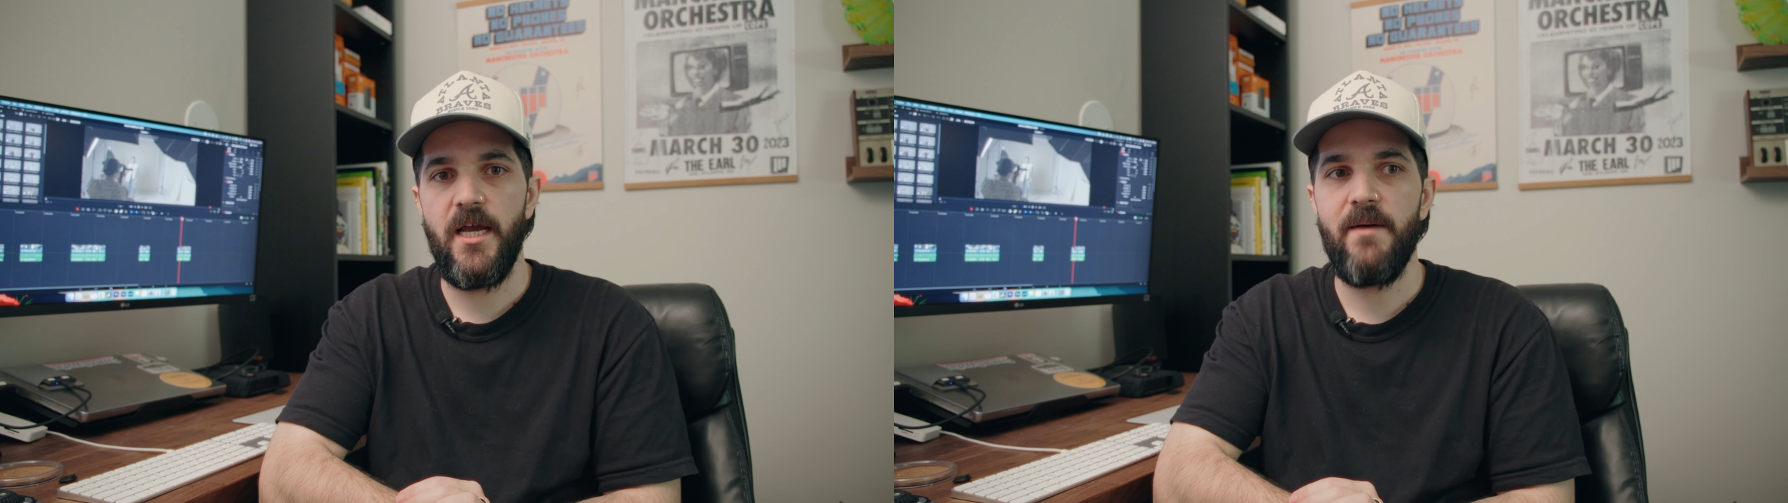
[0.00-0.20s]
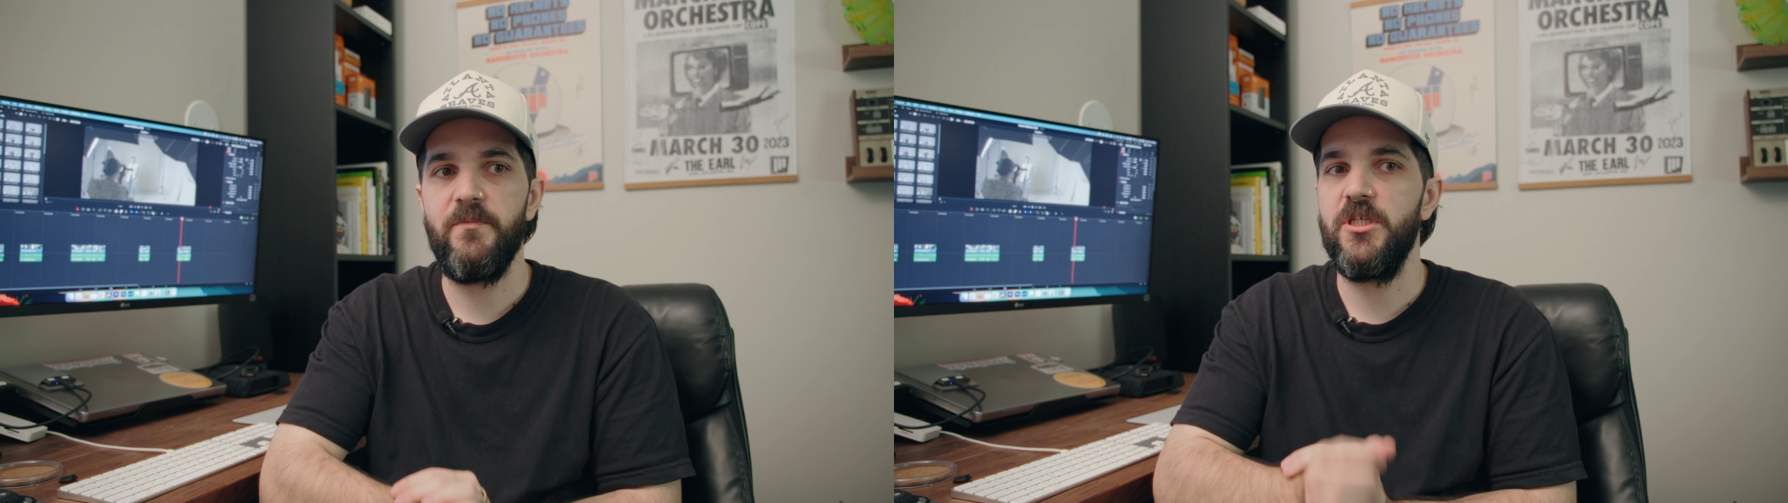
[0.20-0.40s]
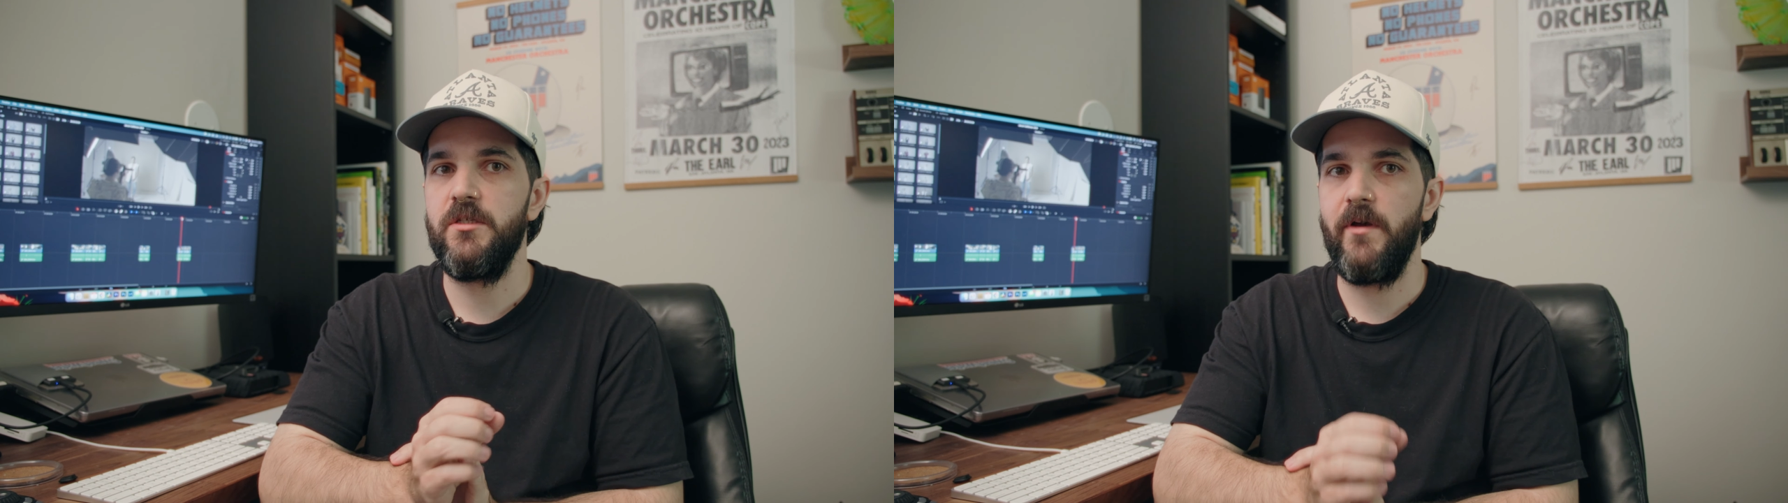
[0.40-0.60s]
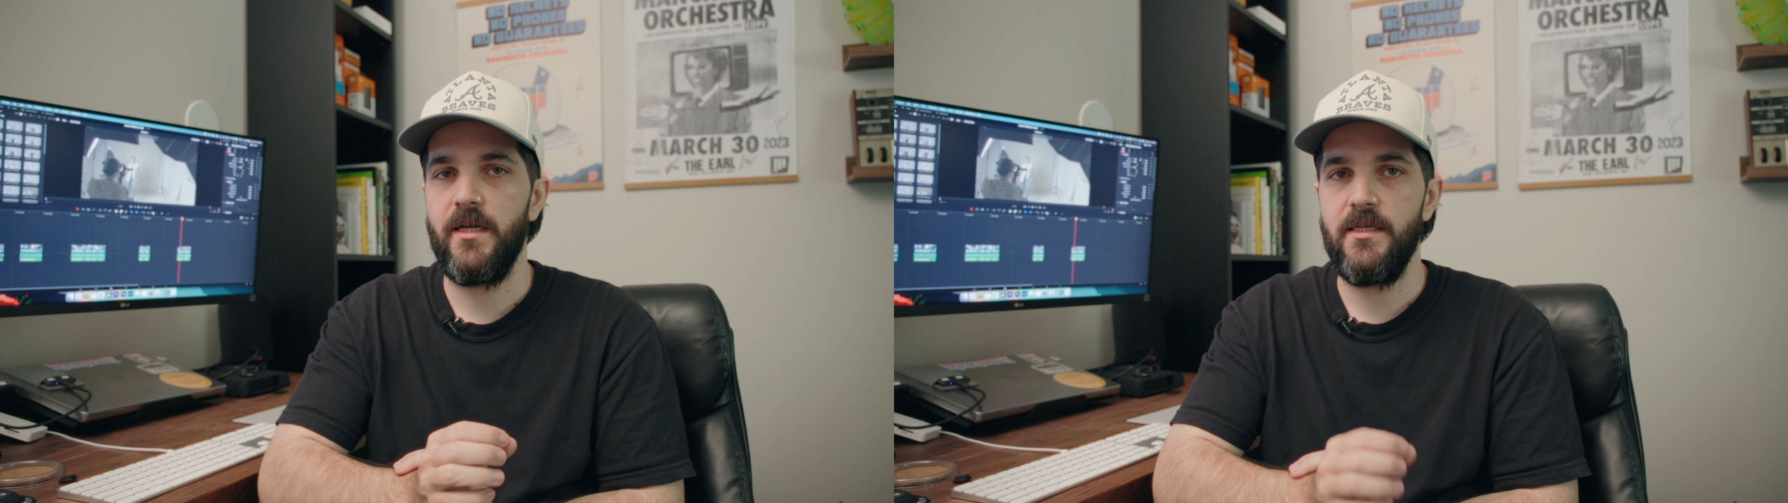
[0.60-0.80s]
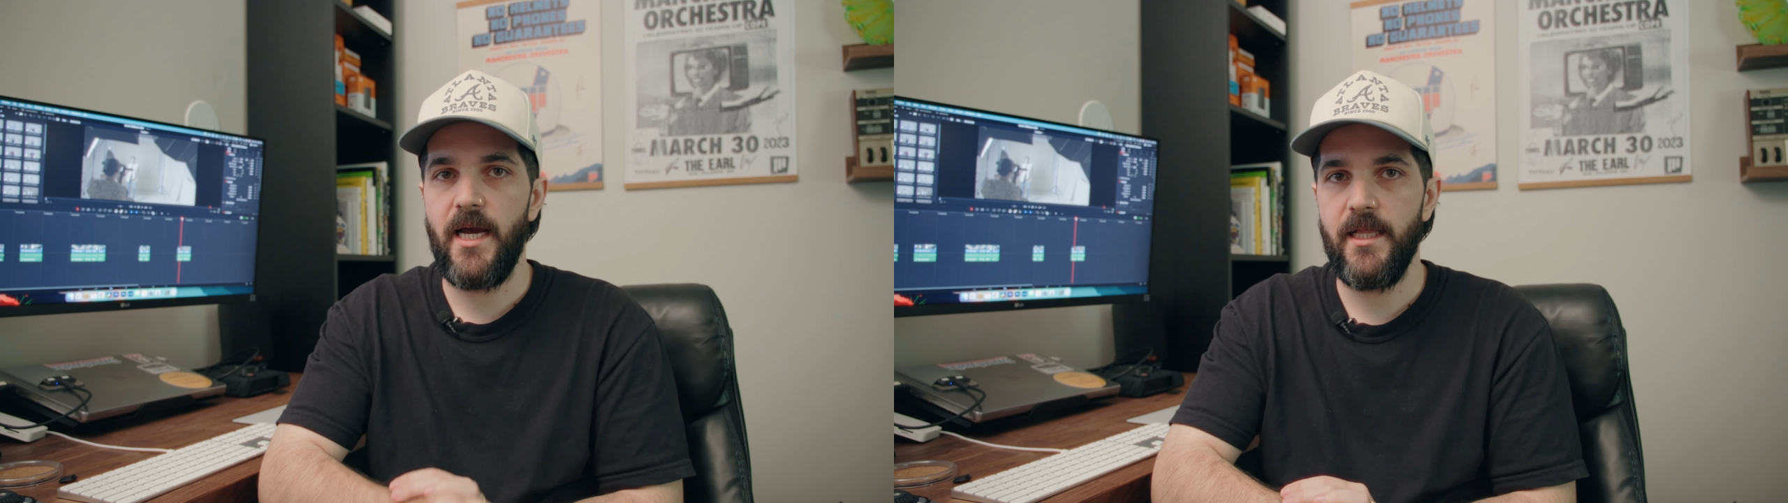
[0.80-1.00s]
app just so I
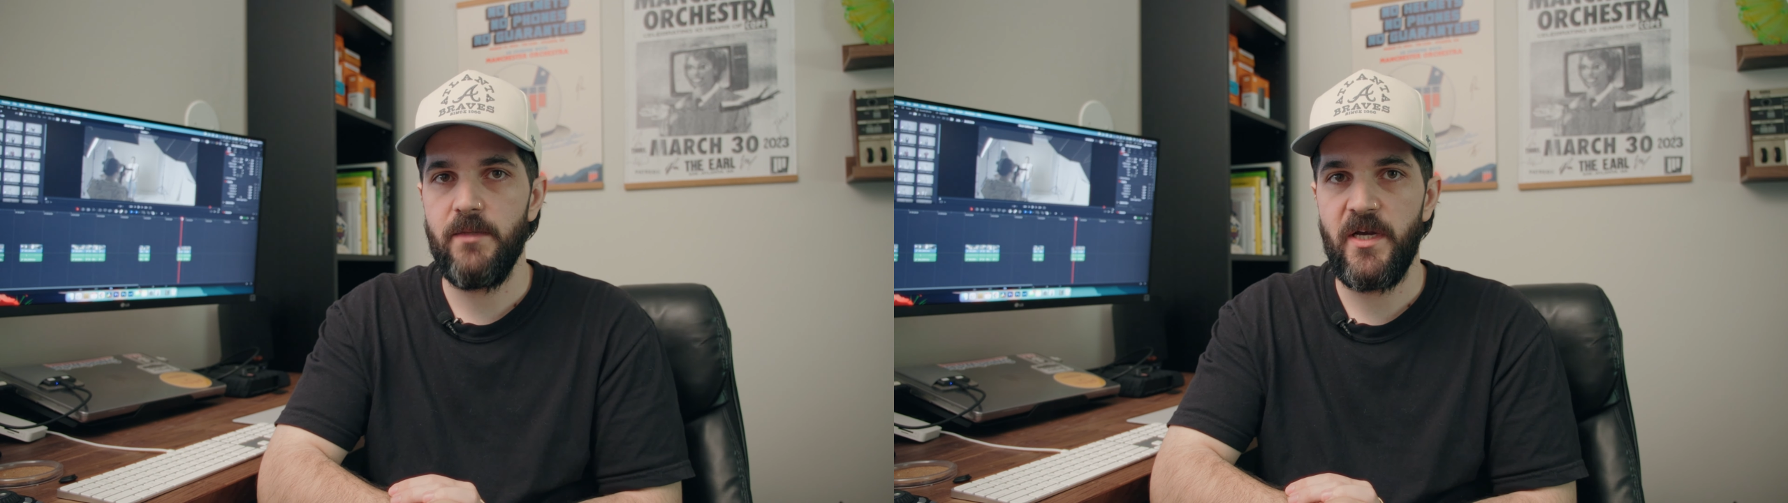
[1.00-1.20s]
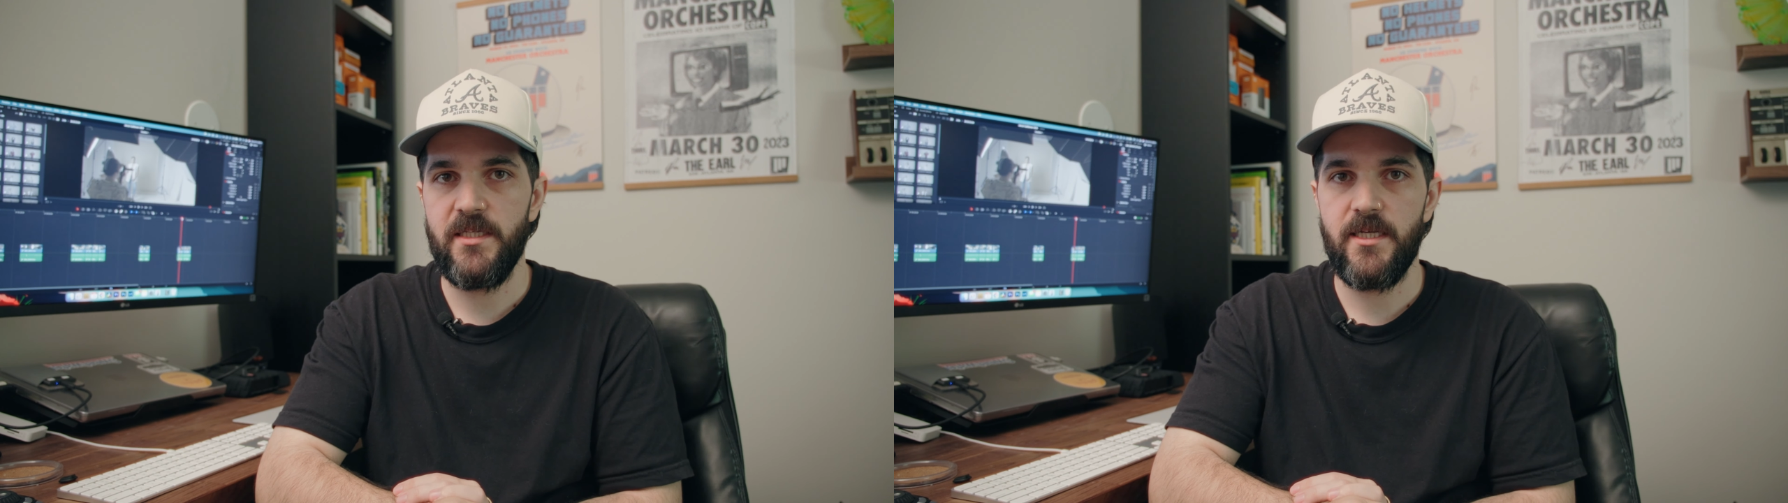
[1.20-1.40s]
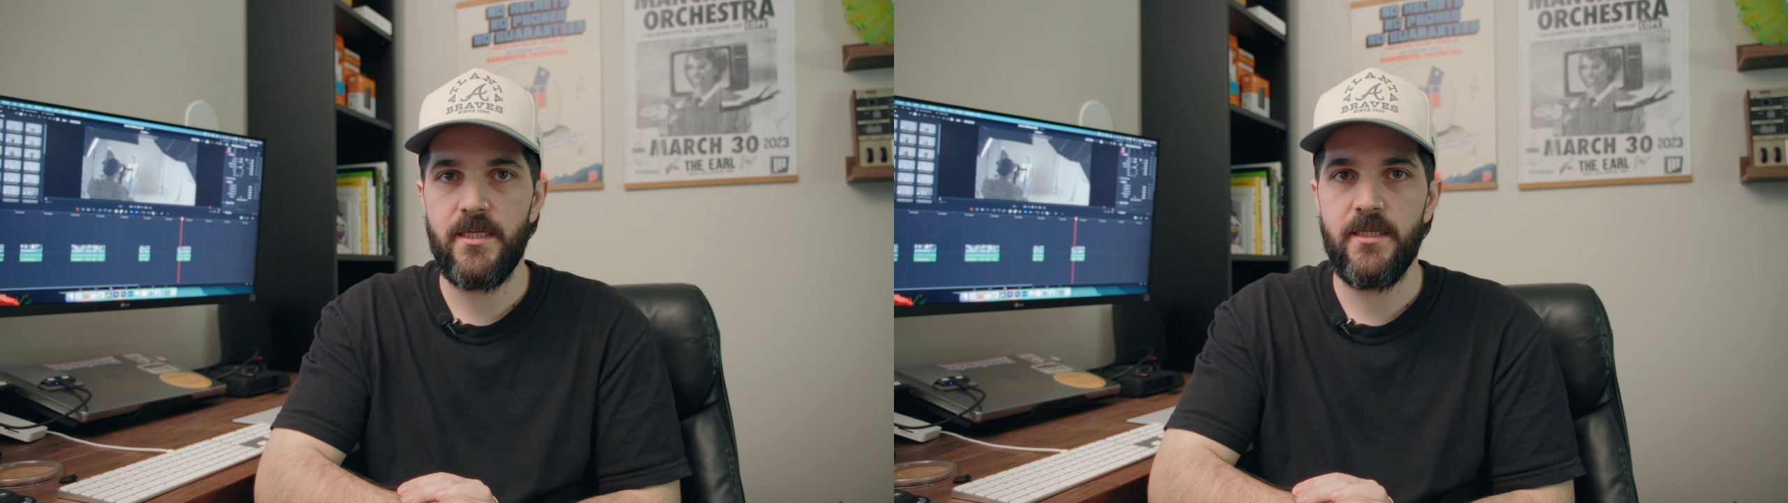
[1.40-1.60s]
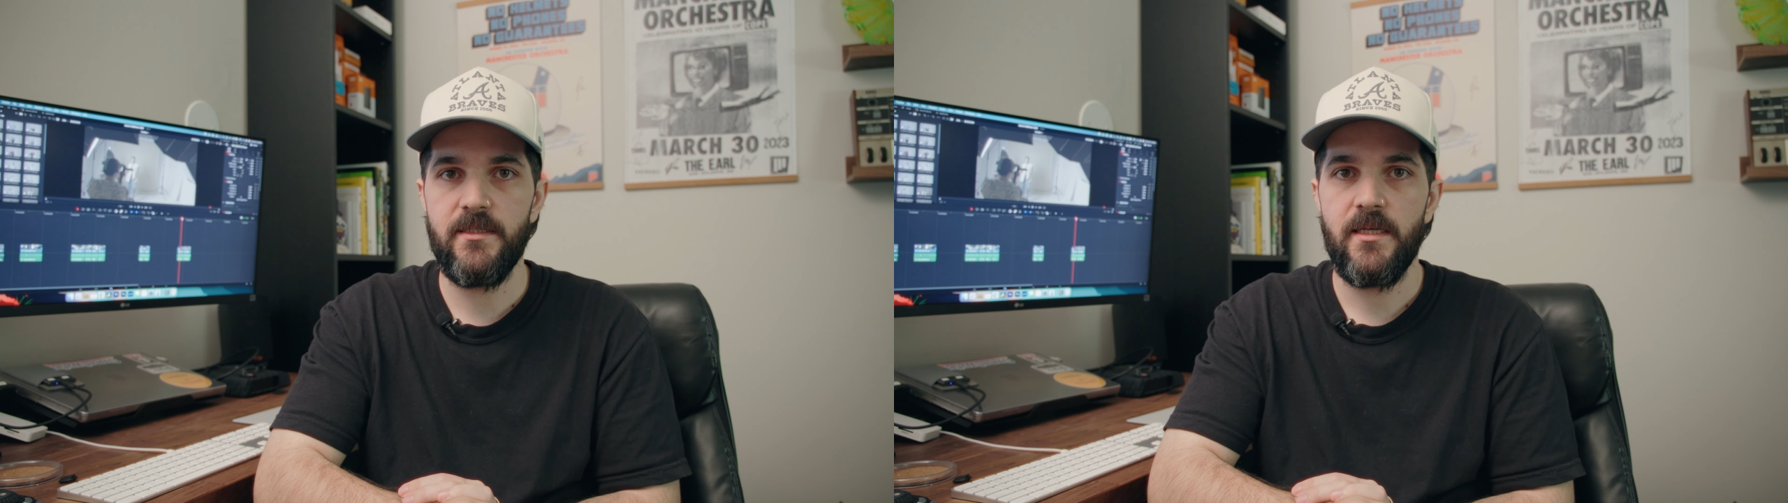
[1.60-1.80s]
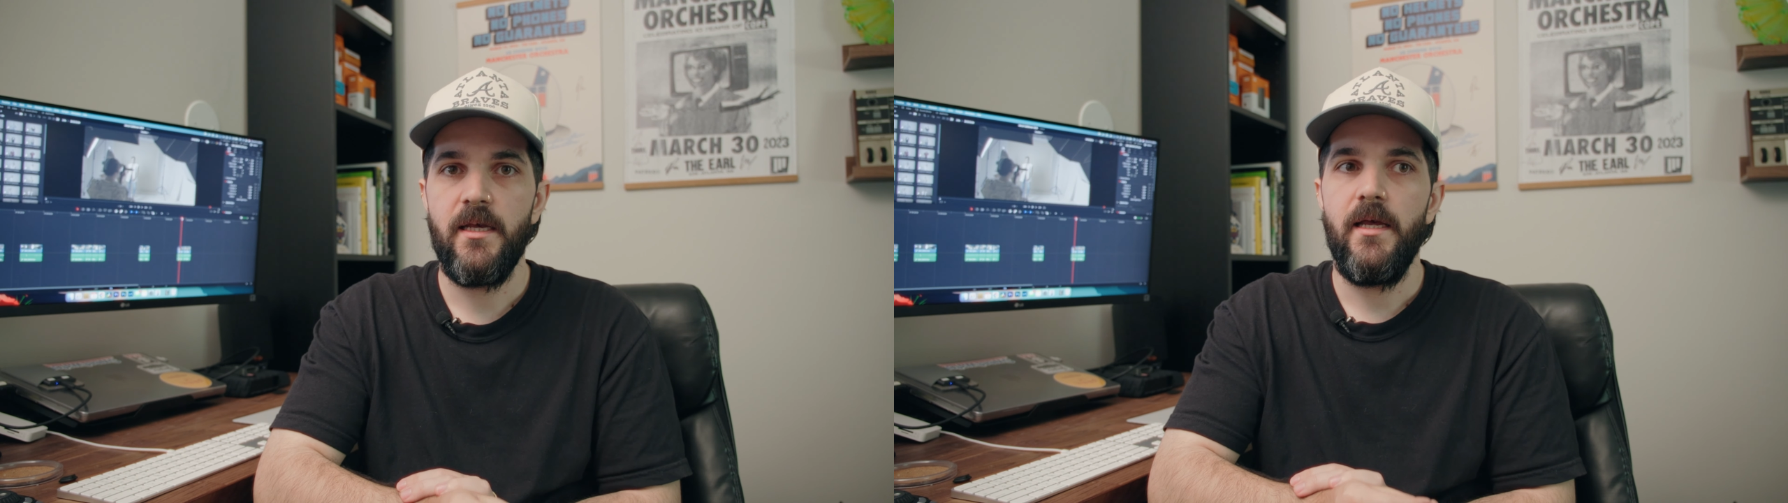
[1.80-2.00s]
can dial in my settings.